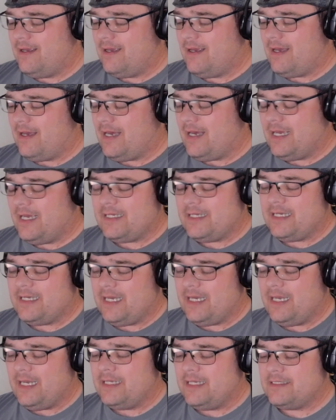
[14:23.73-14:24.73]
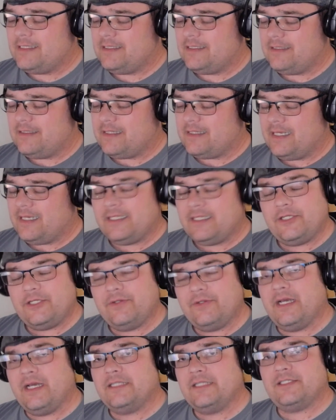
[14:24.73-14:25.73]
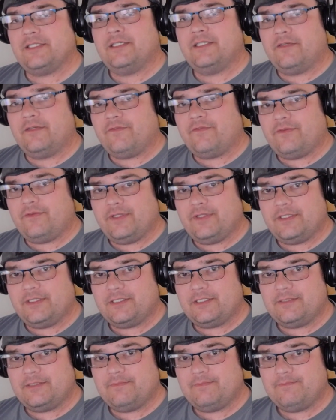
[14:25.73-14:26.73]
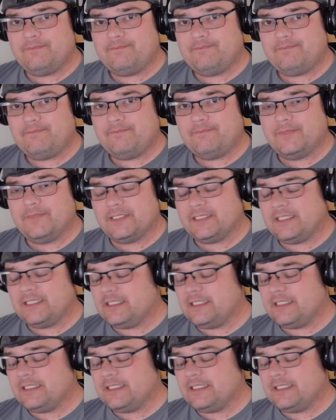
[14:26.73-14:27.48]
I can't thank you guys enough for this. This